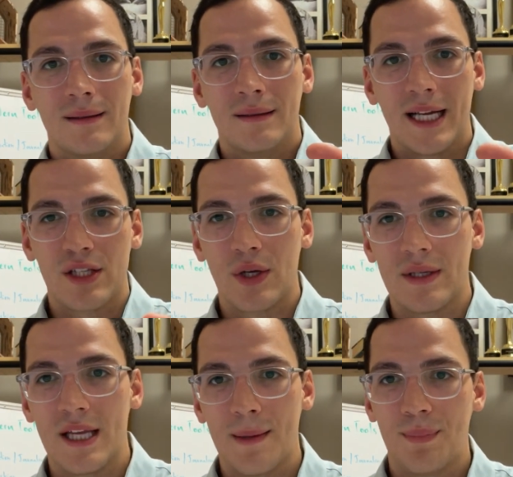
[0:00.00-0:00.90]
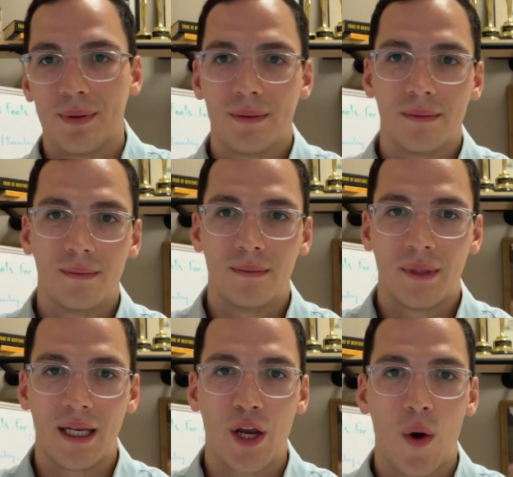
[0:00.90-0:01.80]
that's a good tip.
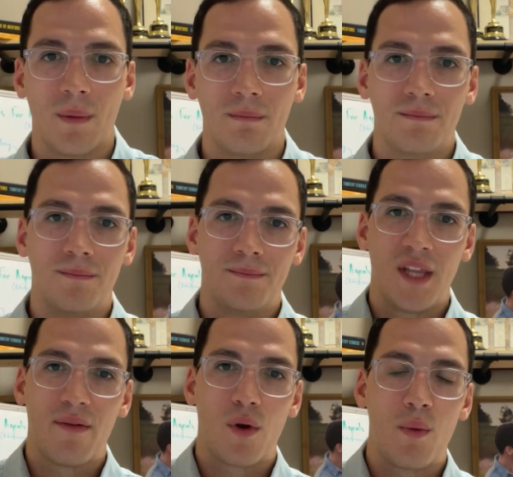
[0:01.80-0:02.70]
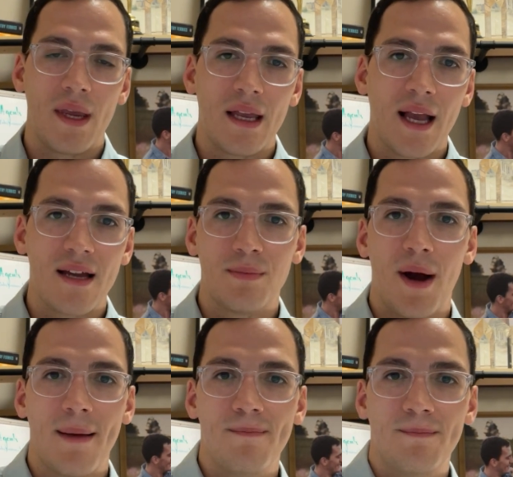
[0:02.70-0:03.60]
Get it going. Have a great weekend, guys. Bye.